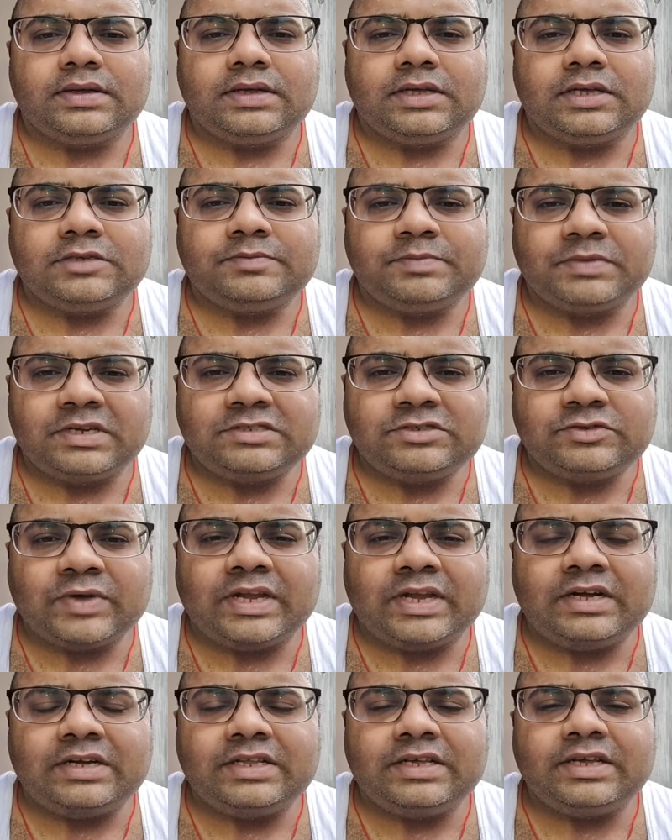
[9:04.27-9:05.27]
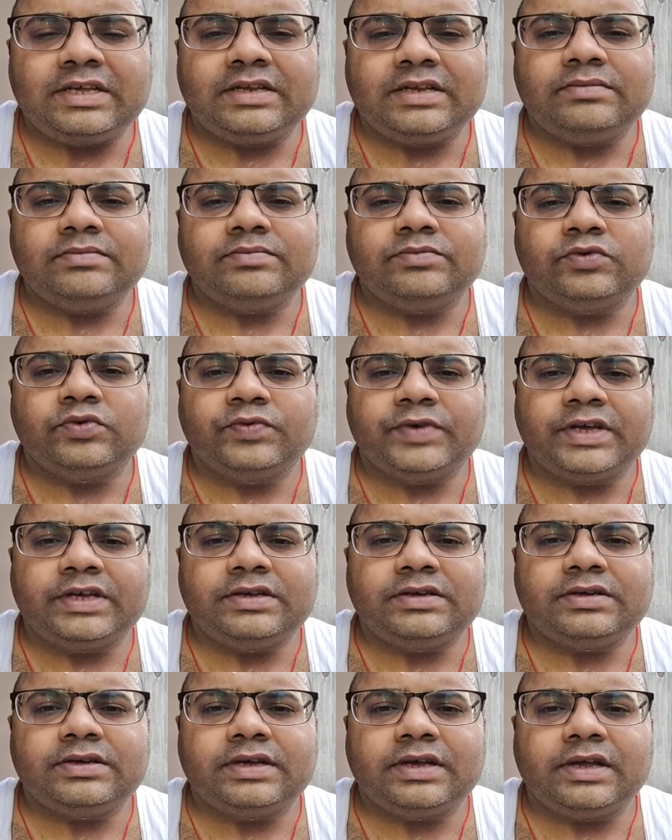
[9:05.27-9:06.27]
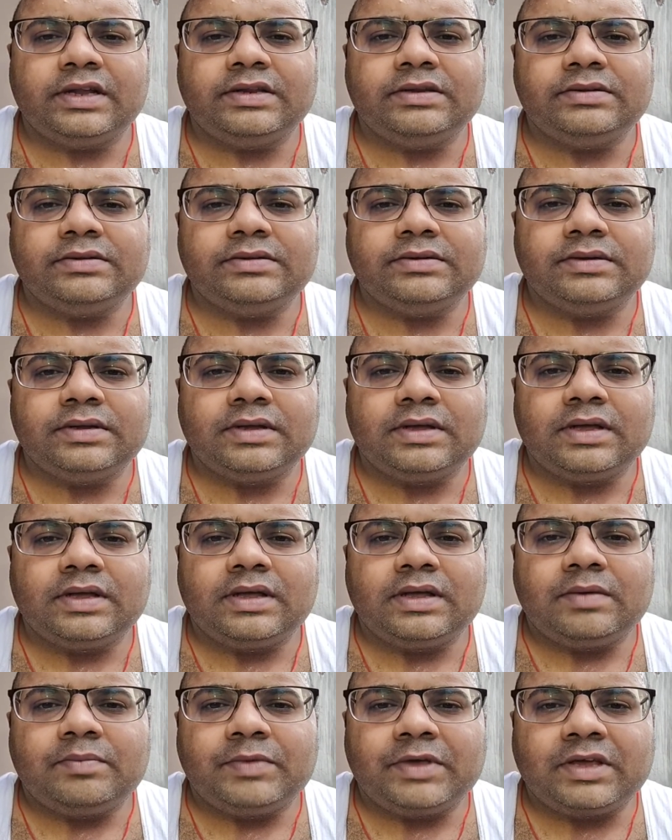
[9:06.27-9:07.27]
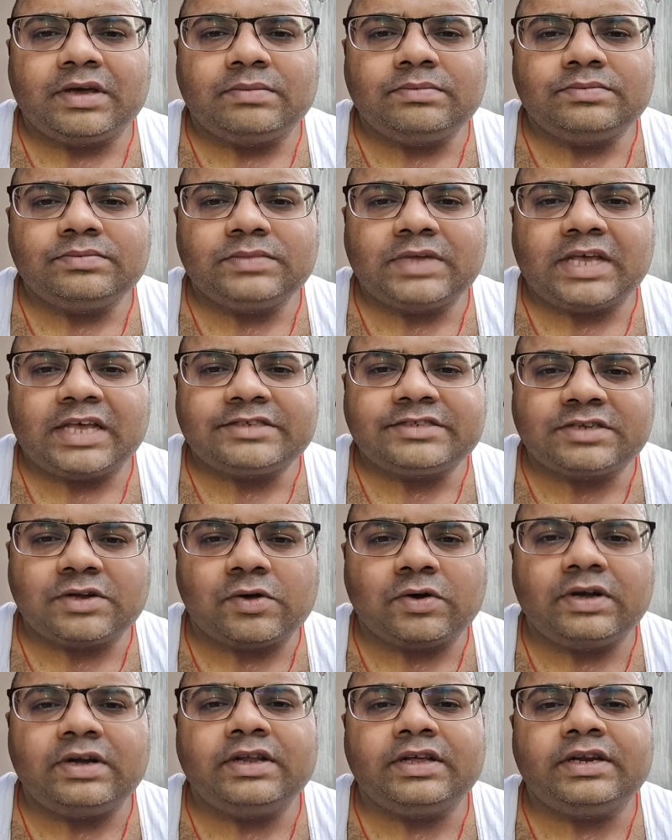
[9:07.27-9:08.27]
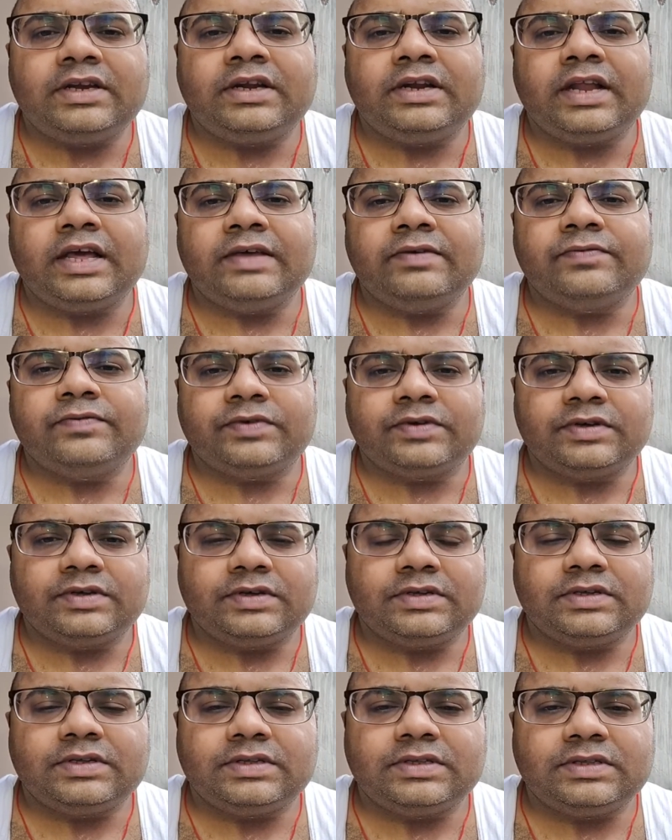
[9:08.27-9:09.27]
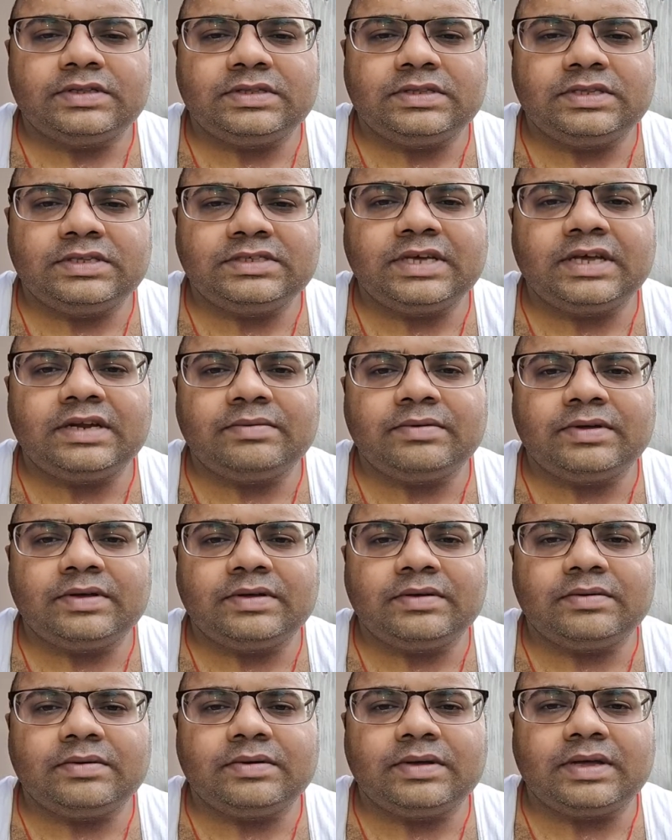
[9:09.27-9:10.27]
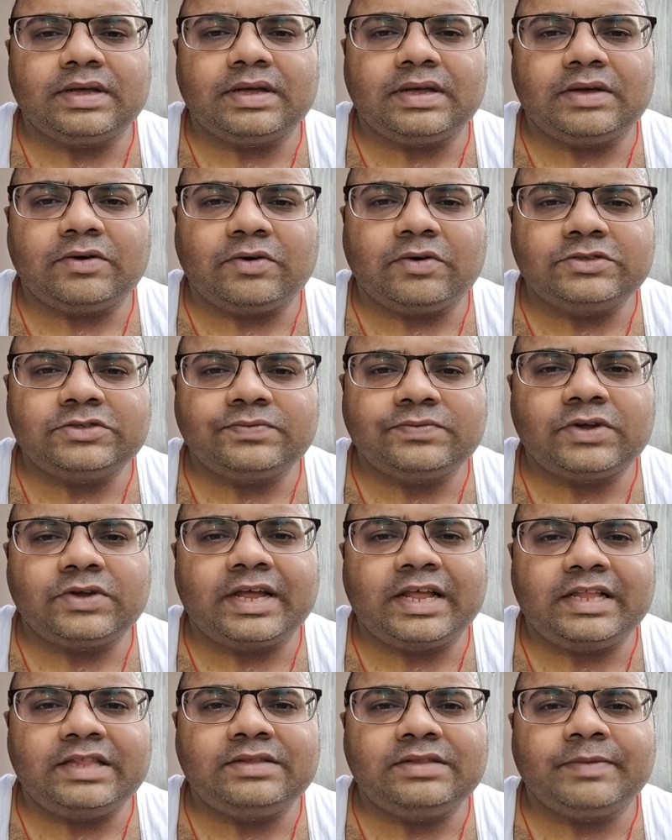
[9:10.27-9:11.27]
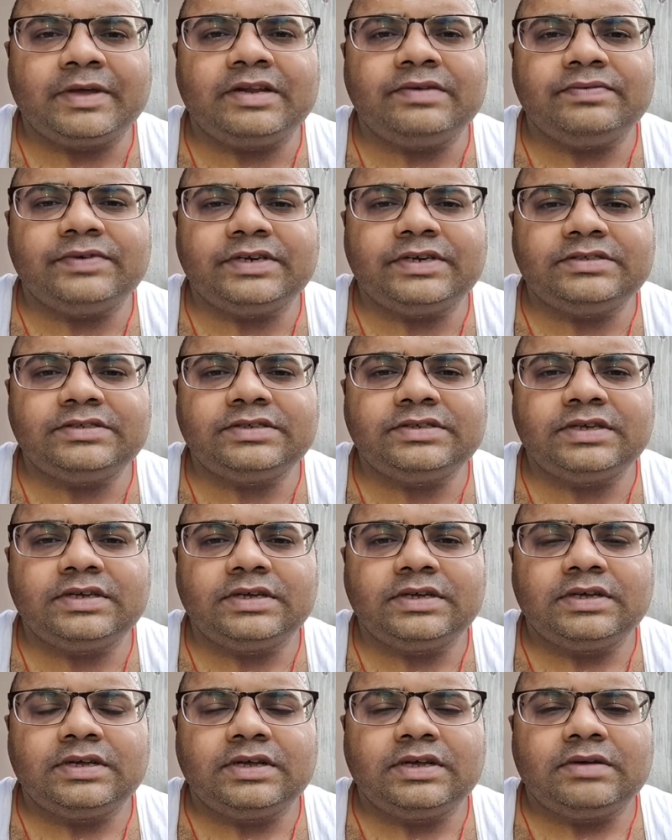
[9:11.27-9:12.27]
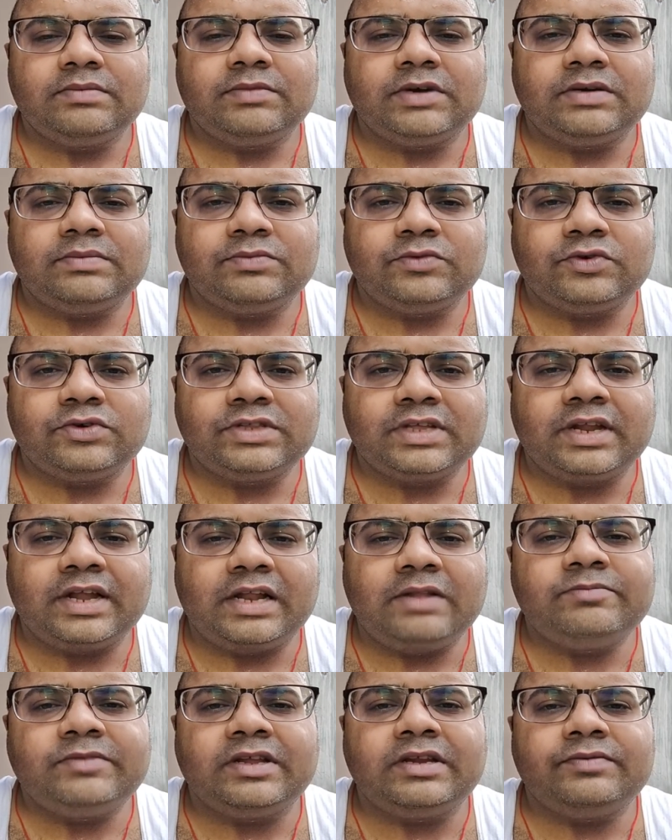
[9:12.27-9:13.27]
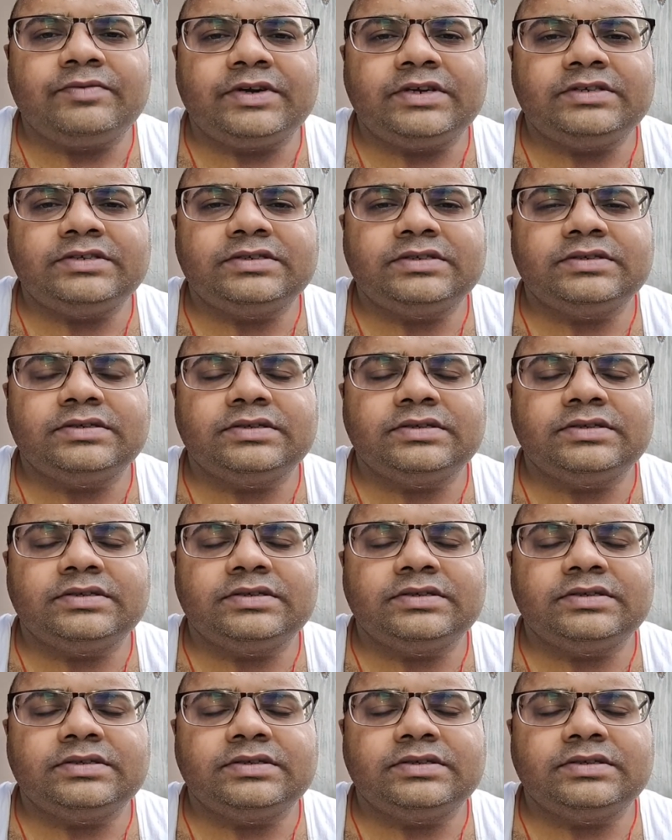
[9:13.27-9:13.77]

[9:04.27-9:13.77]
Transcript: spirituality, in moving, in become extraordinary in life. These are also for health benefits, but more than health benefits,